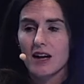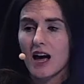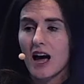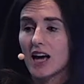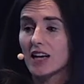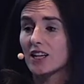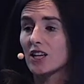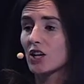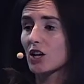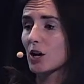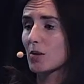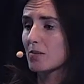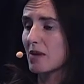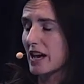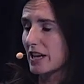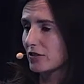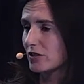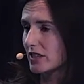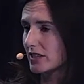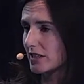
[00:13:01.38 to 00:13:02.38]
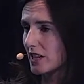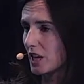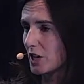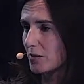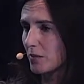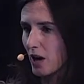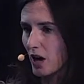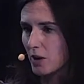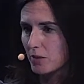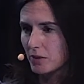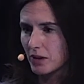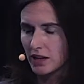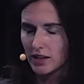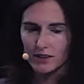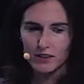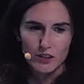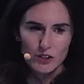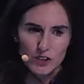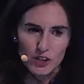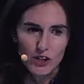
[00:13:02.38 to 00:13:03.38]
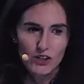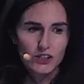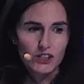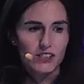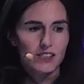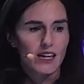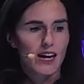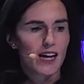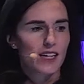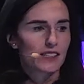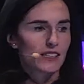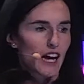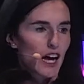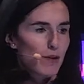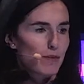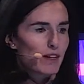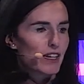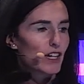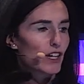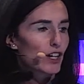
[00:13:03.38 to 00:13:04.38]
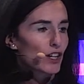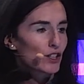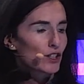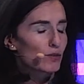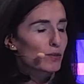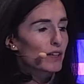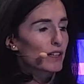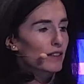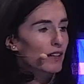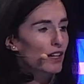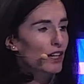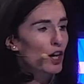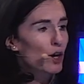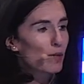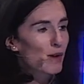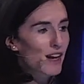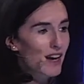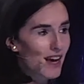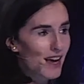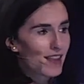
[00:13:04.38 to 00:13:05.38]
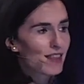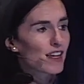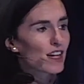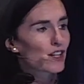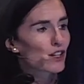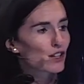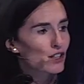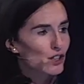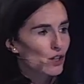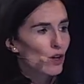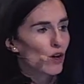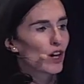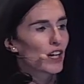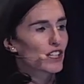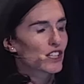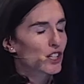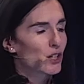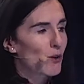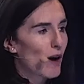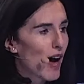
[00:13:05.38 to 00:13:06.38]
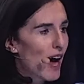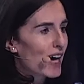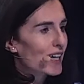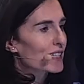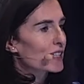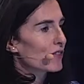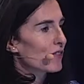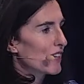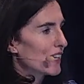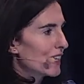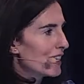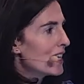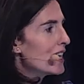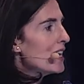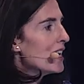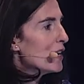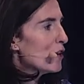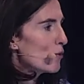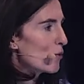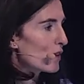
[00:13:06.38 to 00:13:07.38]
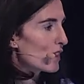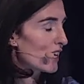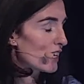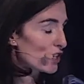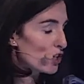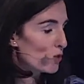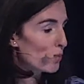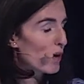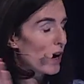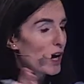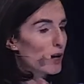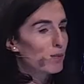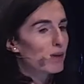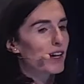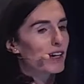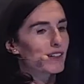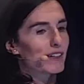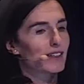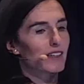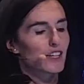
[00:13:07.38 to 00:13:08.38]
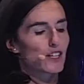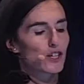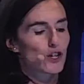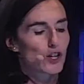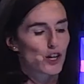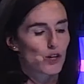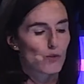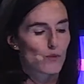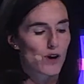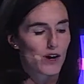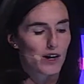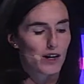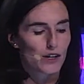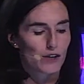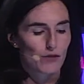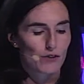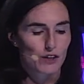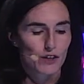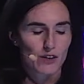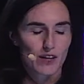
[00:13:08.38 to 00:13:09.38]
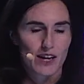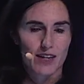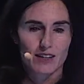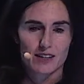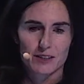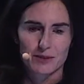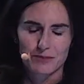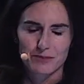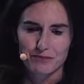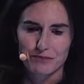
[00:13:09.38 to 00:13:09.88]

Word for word: And look at metrics like pipeline so to understand how many customers are coming in that you're talking to actively within your pipeline and that you can work through that.